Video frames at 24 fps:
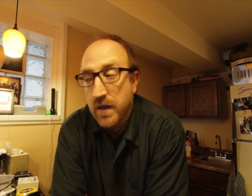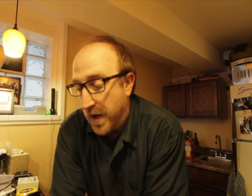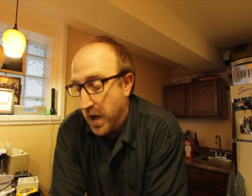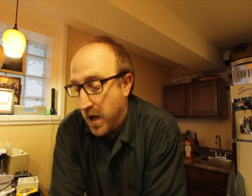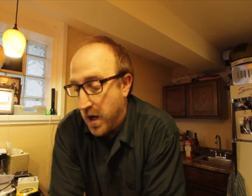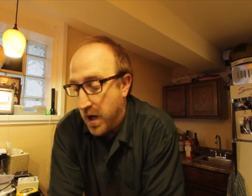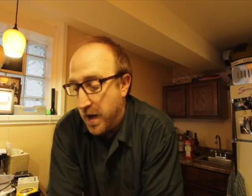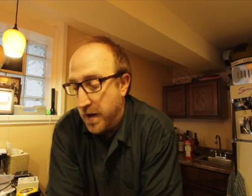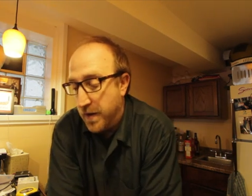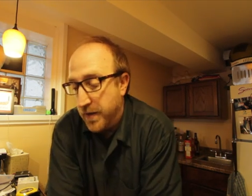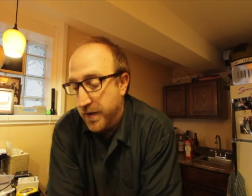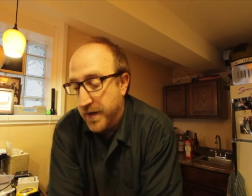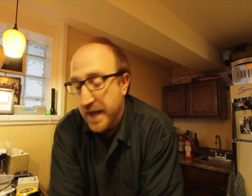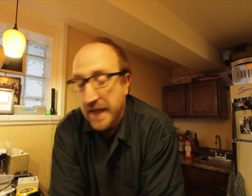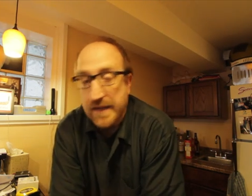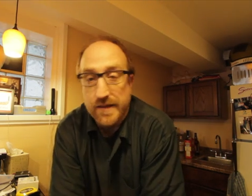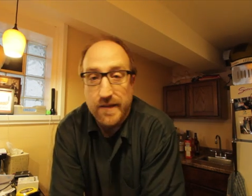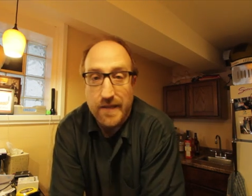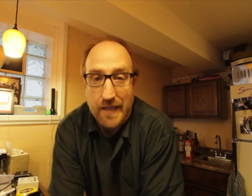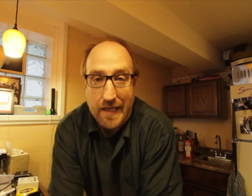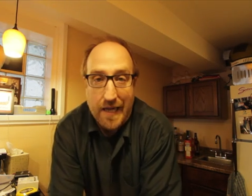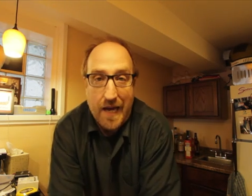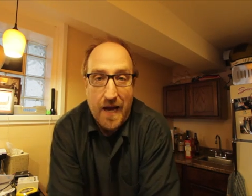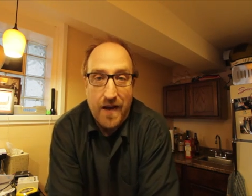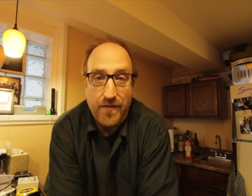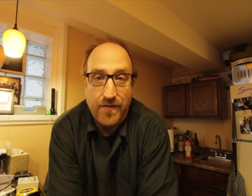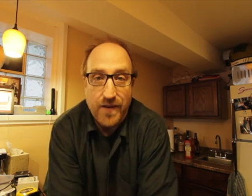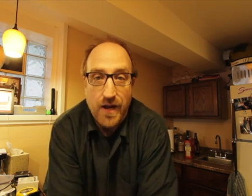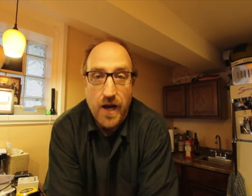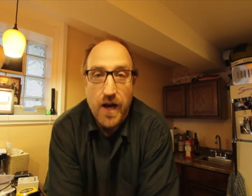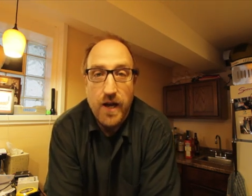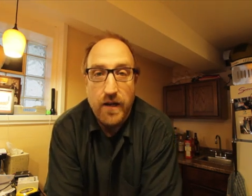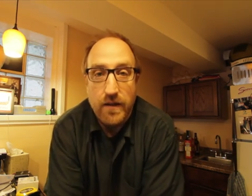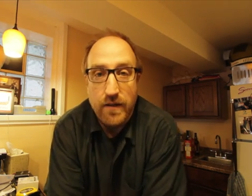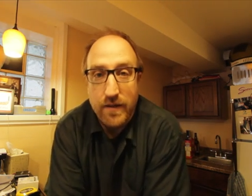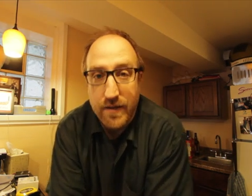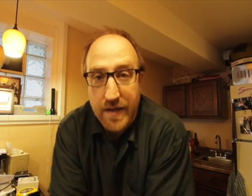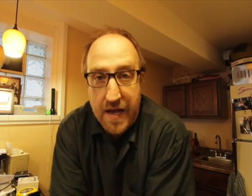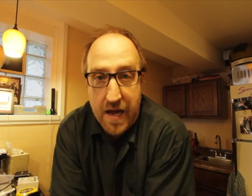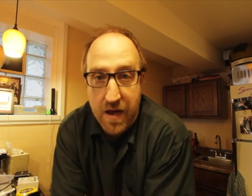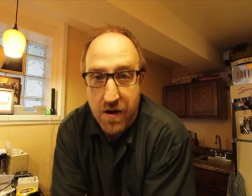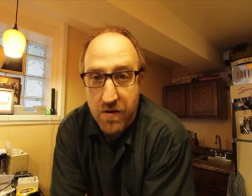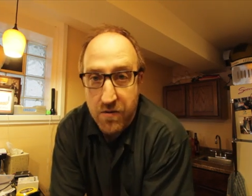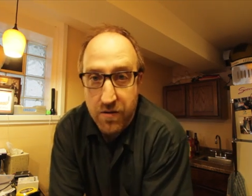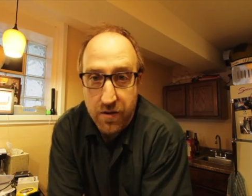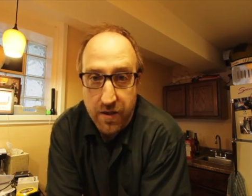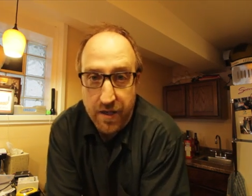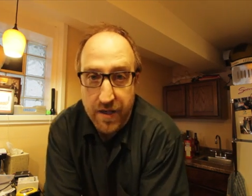That's the caveat.
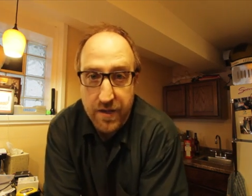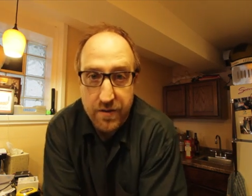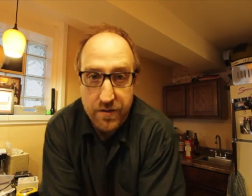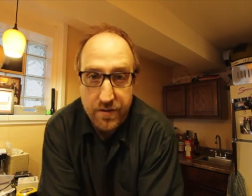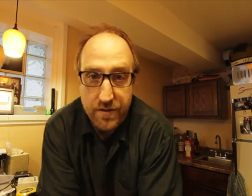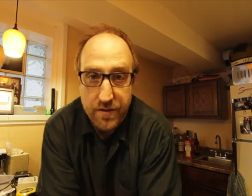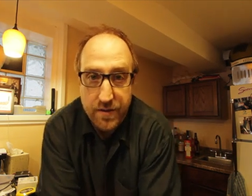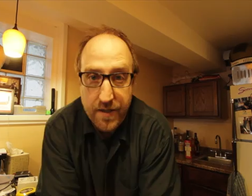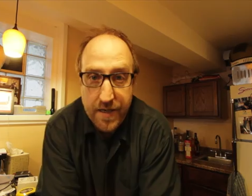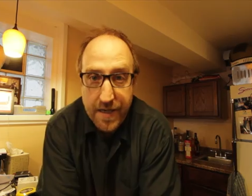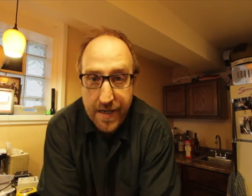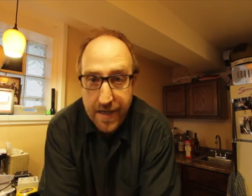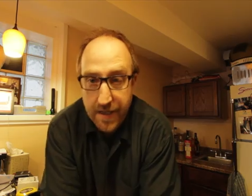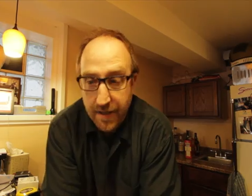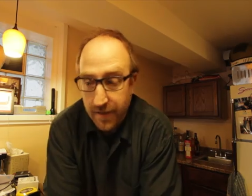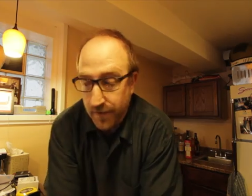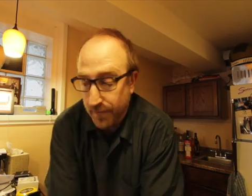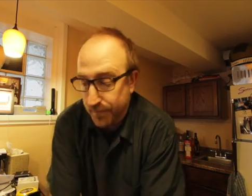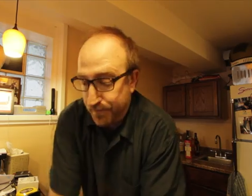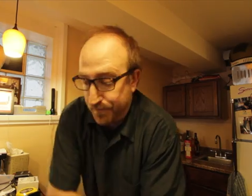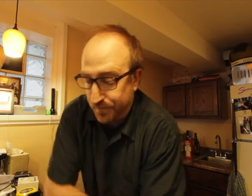Now here's the